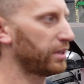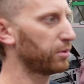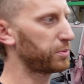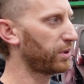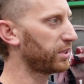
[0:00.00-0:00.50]
it
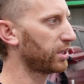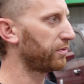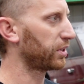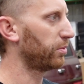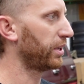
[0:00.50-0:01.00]
was pretty
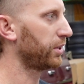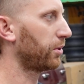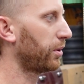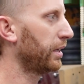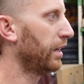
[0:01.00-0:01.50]

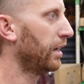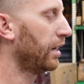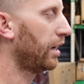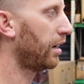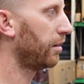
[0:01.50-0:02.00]
self-explanatory.
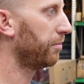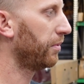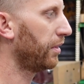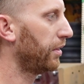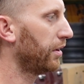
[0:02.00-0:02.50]

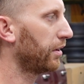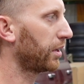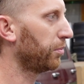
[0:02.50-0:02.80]
The